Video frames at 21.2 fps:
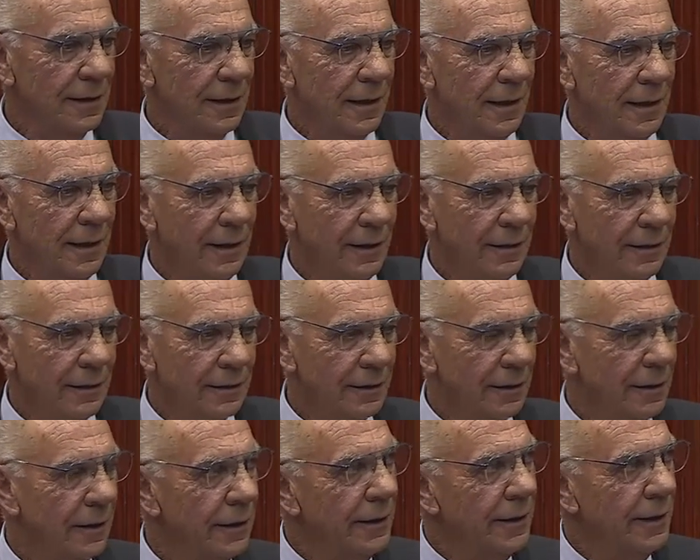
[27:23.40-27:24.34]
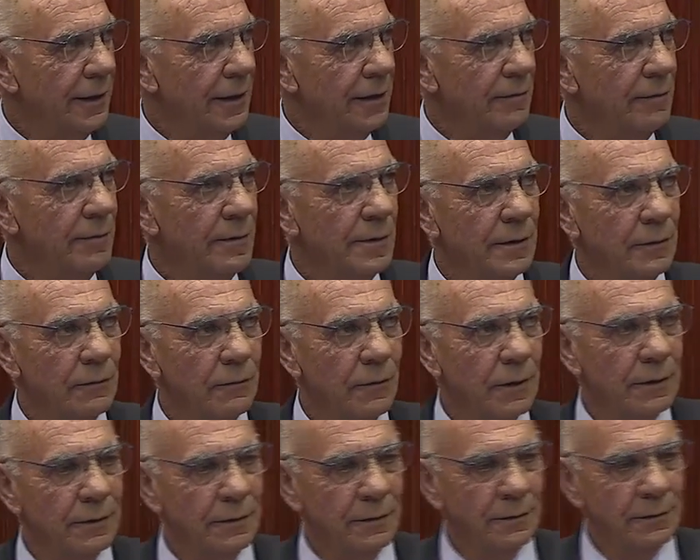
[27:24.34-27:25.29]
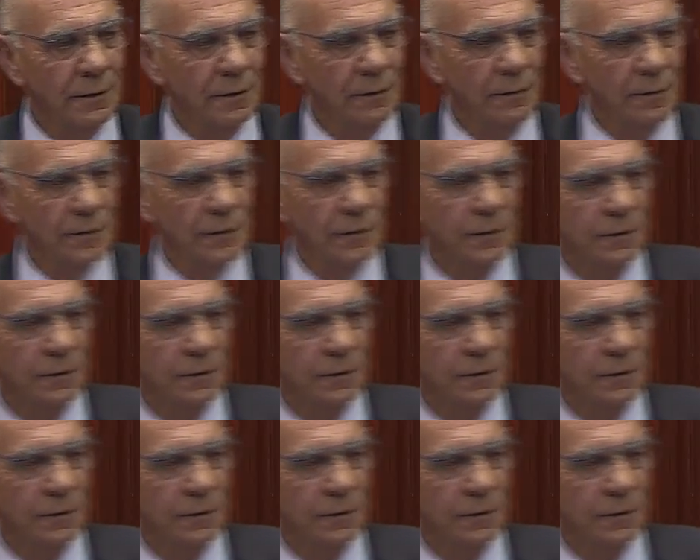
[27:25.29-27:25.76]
and I can't remember who it was